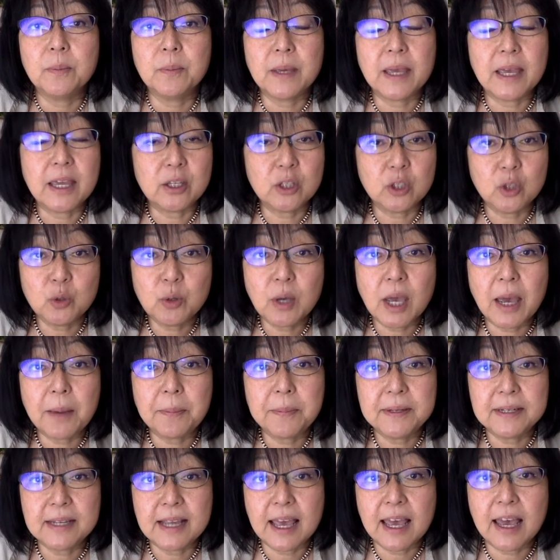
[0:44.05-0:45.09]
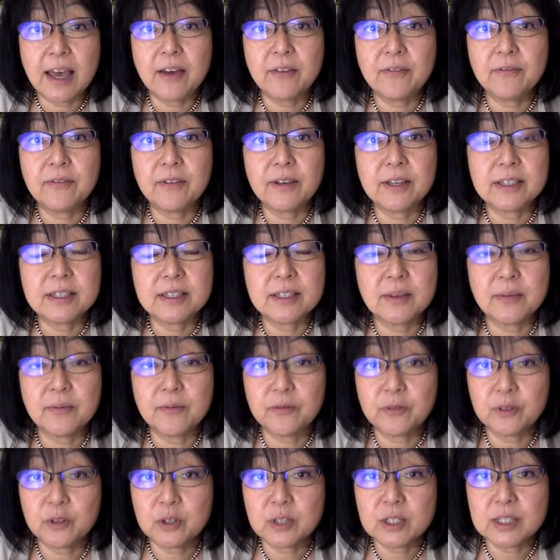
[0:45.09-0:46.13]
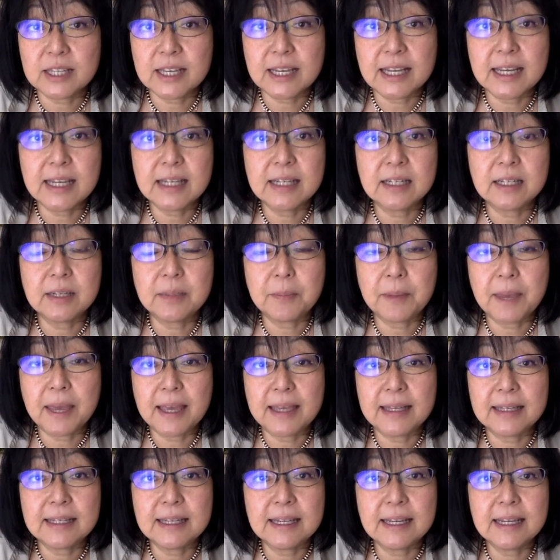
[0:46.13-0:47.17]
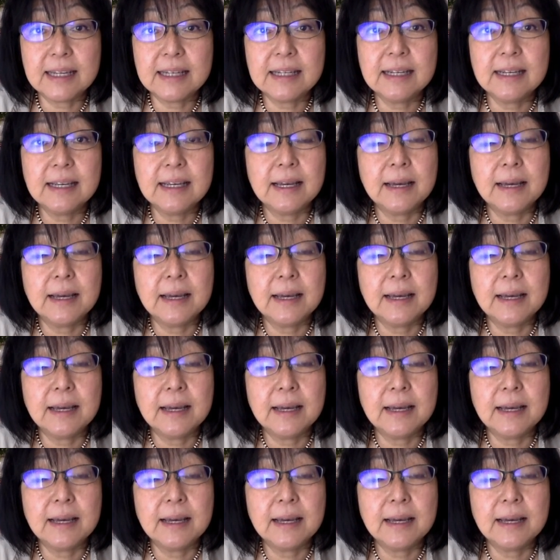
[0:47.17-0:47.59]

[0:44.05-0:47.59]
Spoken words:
and you happen to have some first aid and a band-aid,